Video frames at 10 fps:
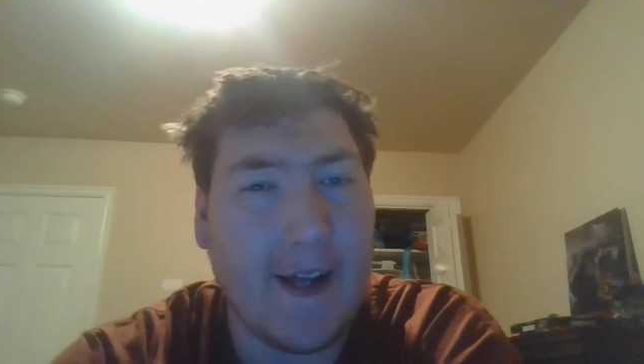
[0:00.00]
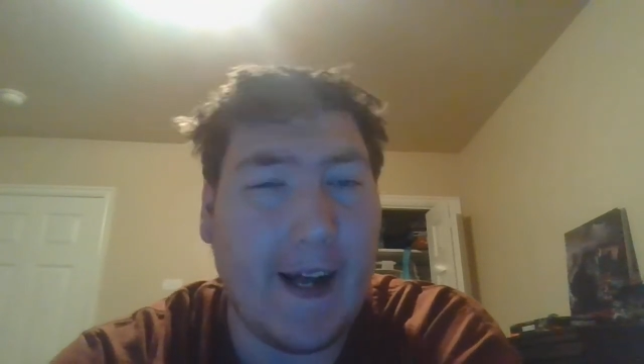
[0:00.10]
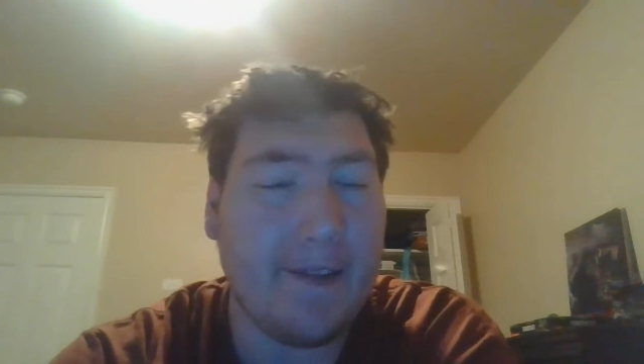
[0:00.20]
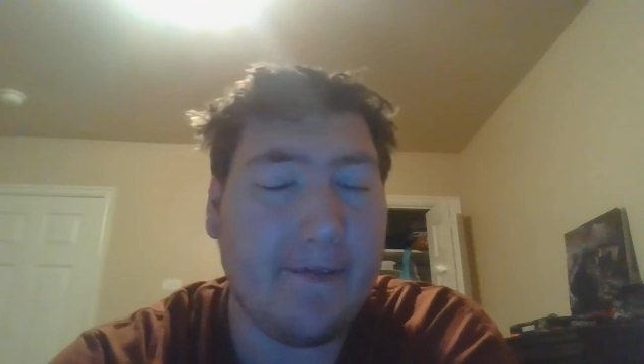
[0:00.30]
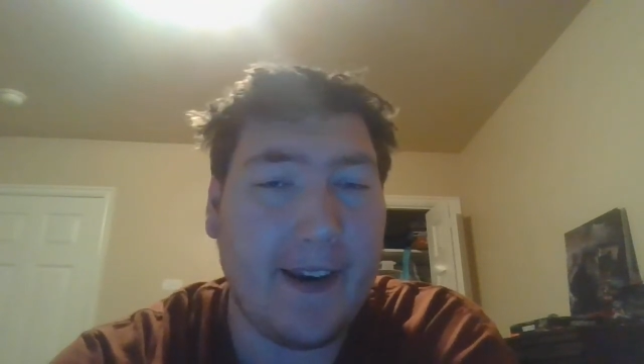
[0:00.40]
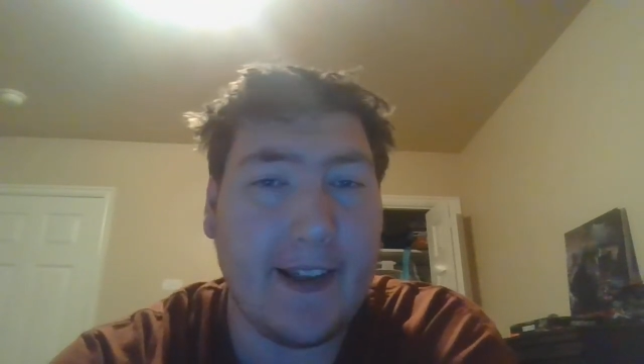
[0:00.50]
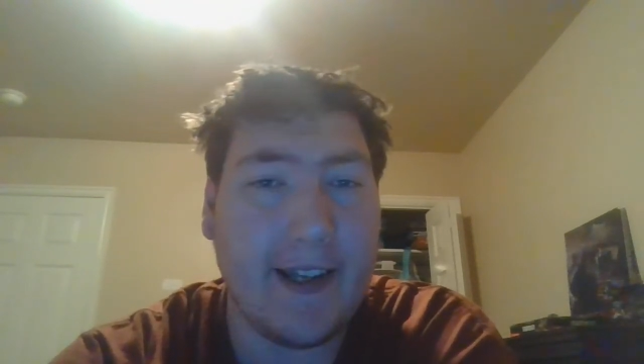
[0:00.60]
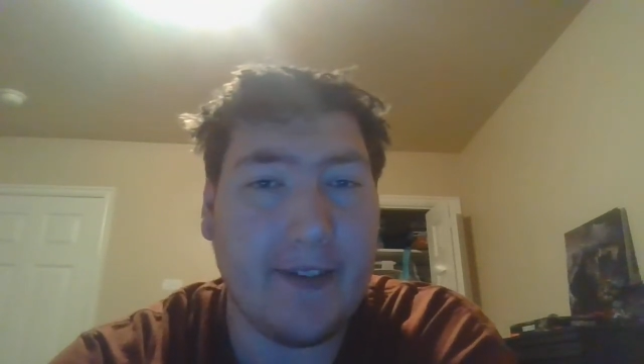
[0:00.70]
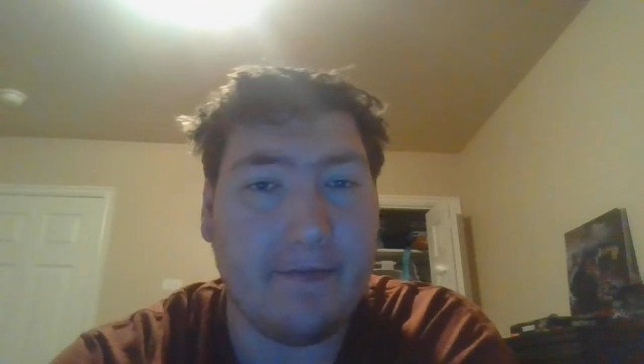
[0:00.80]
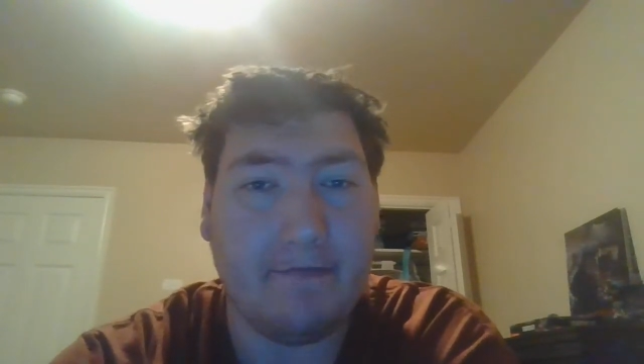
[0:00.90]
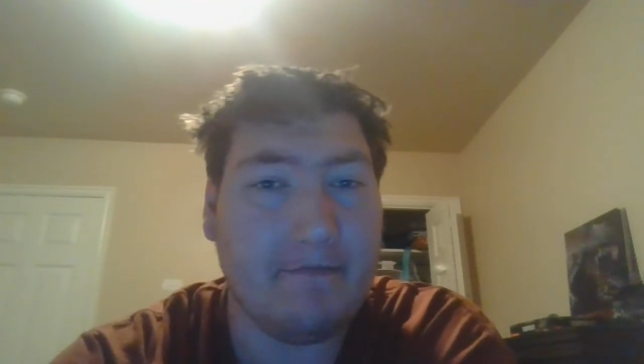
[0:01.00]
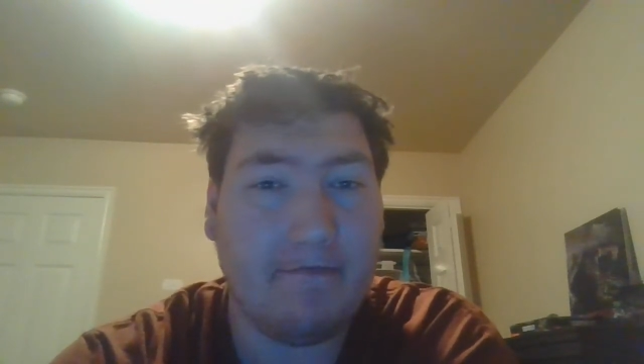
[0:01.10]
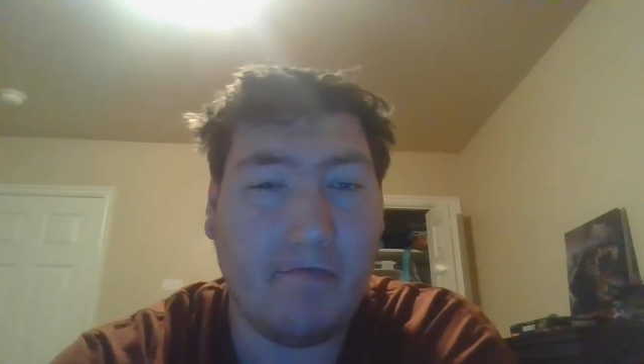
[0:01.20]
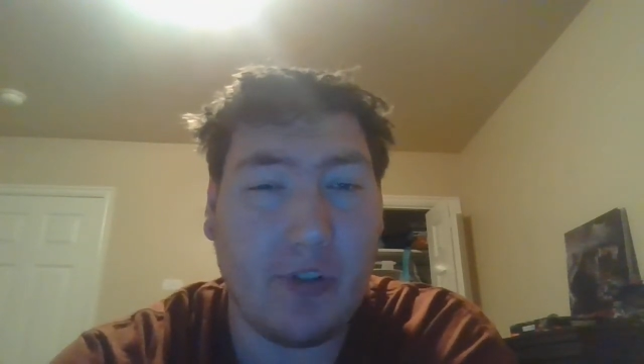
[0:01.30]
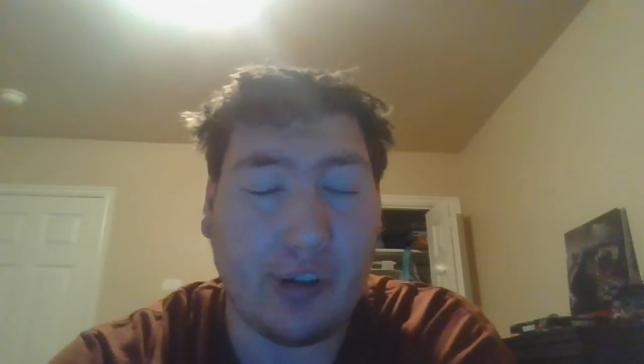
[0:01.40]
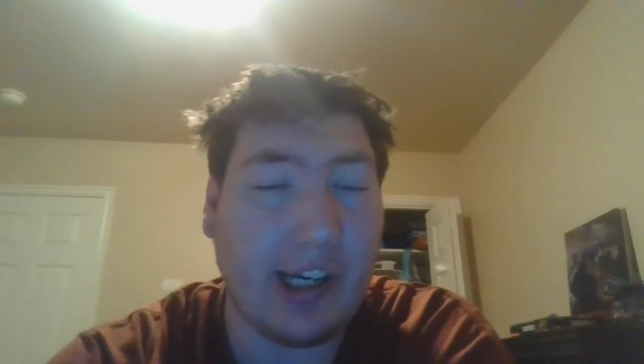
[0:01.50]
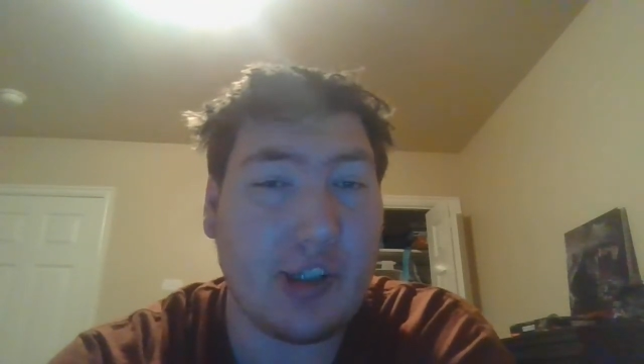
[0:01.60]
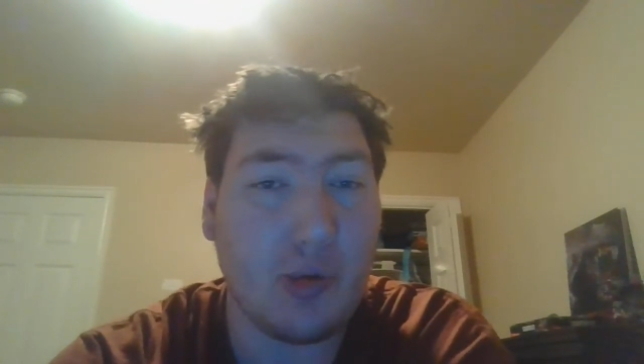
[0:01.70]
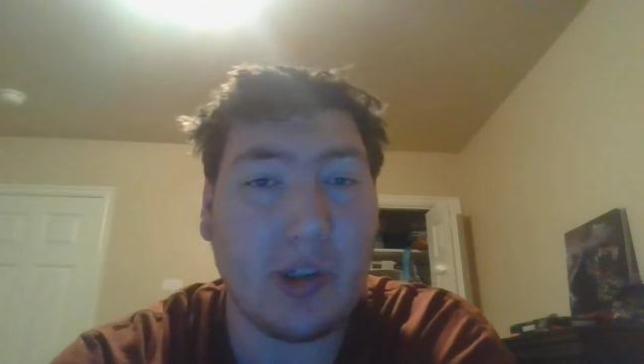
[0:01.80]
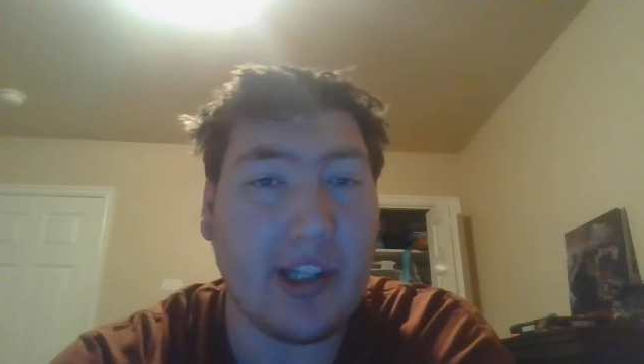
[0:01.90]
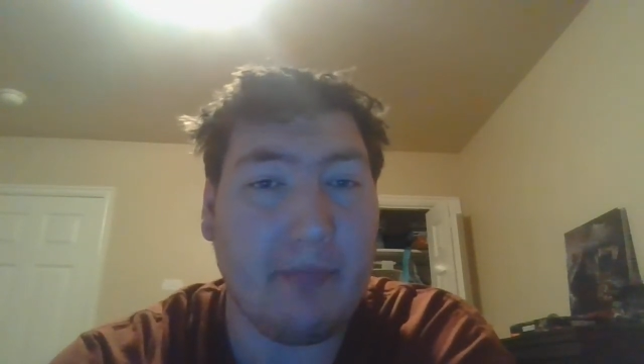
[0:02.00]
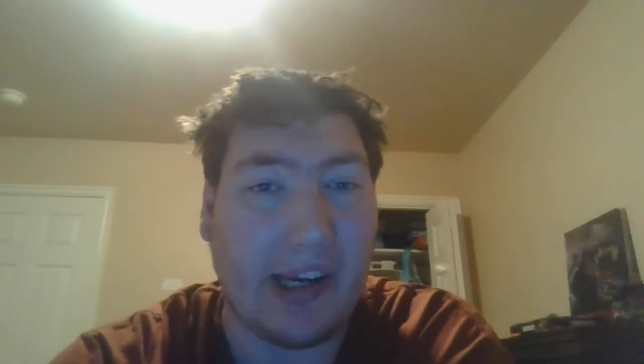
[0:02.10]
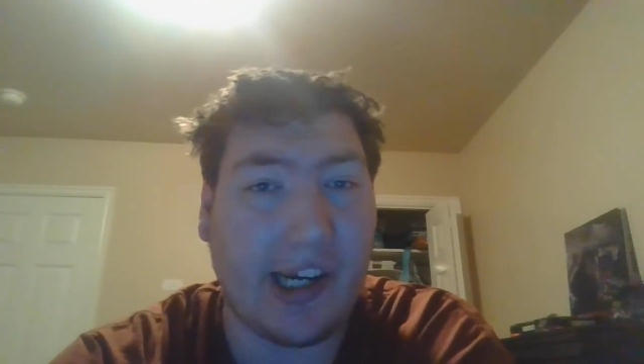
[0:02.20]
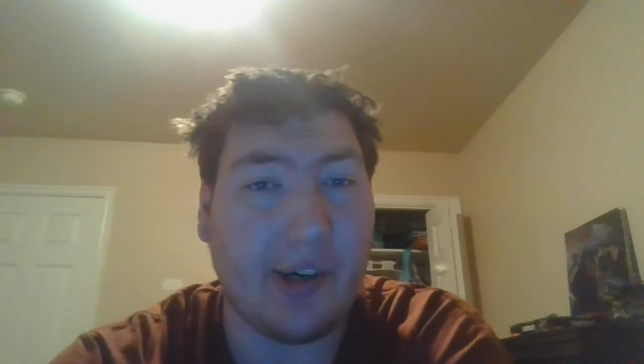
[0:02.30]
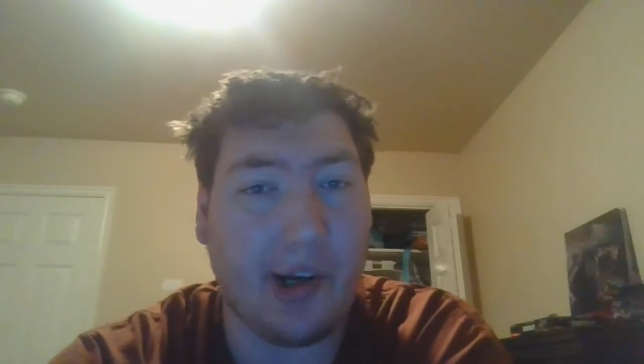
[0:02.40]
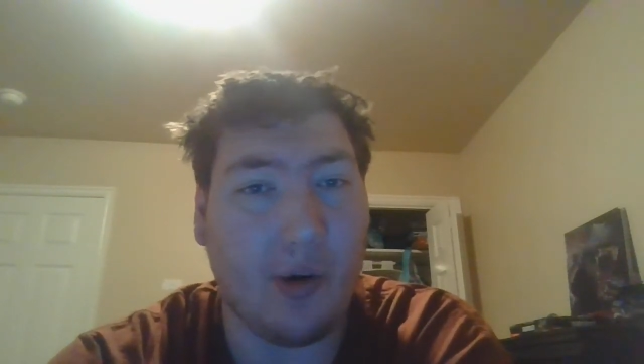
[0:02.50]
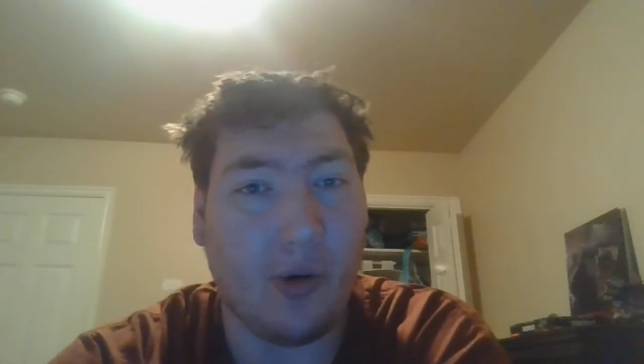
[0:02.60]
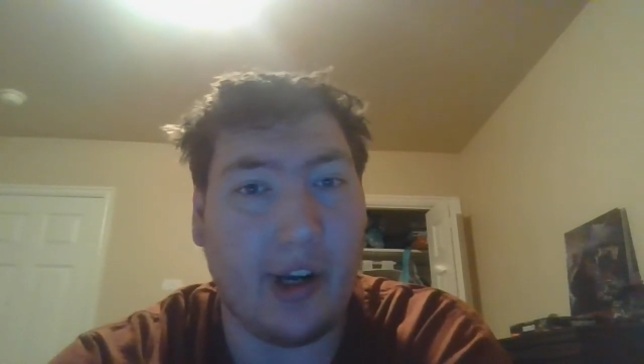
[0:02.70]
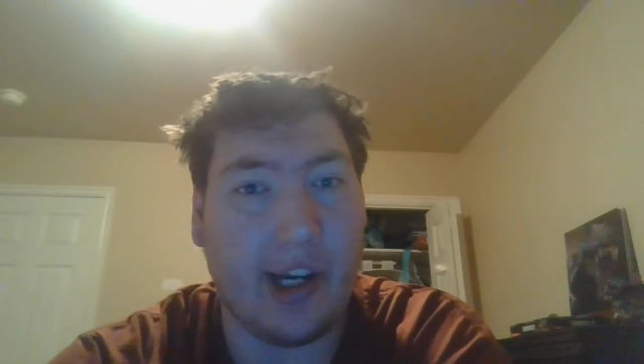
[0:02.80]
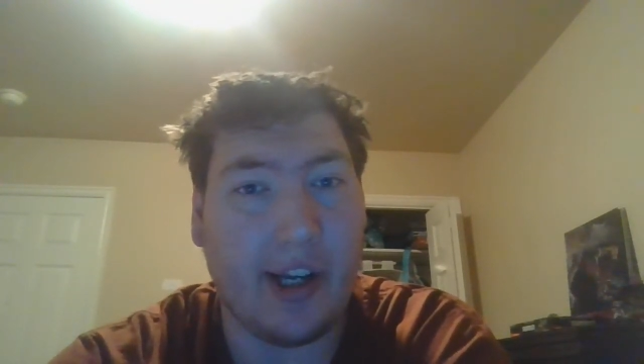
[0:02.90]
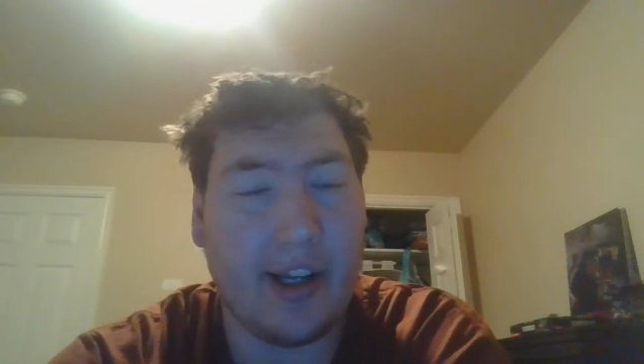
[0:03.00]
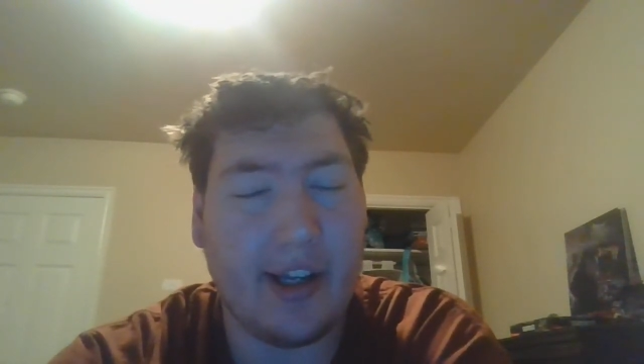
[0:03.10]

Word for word: I'm feeling gradually paranoid